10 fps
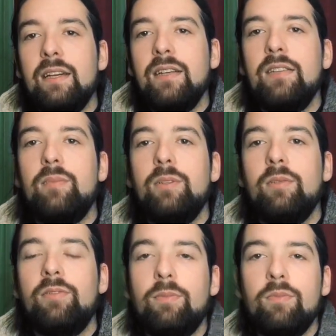a little
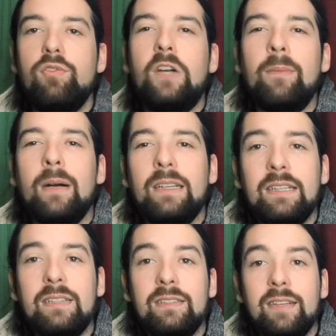bit of
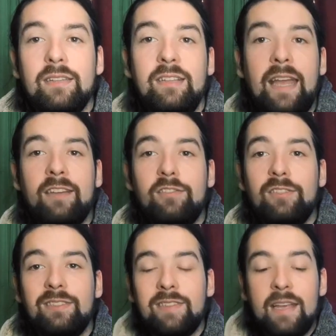drama at the
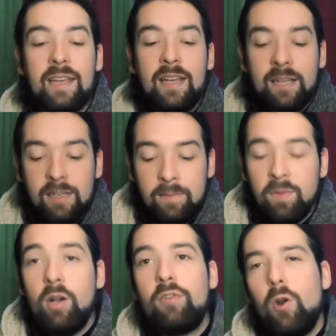edges.
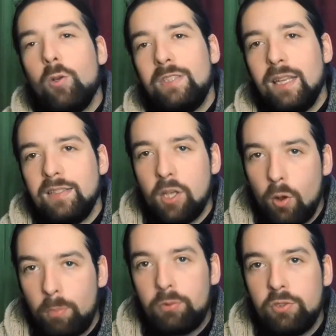Of course, that's
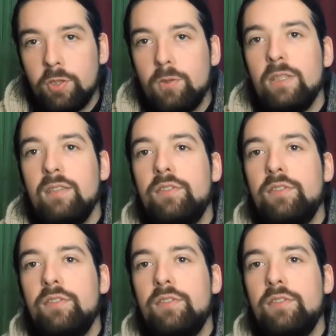optional.